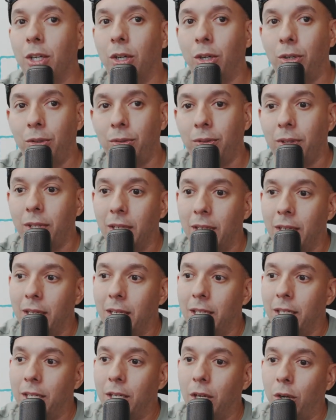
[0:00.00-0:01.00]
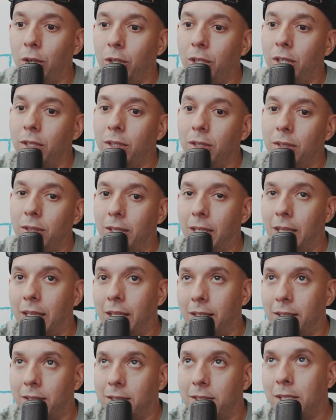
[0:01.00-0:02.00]
You don't,
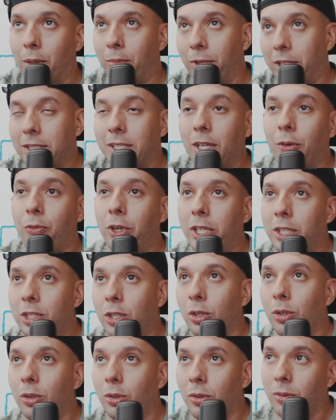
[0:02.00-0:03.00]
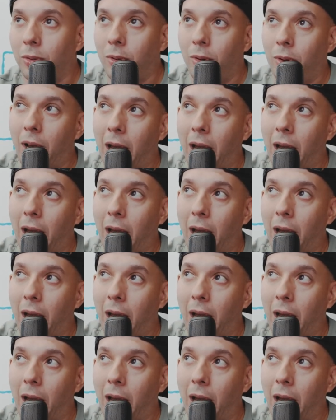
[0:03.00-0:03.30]
some of the stuff we do.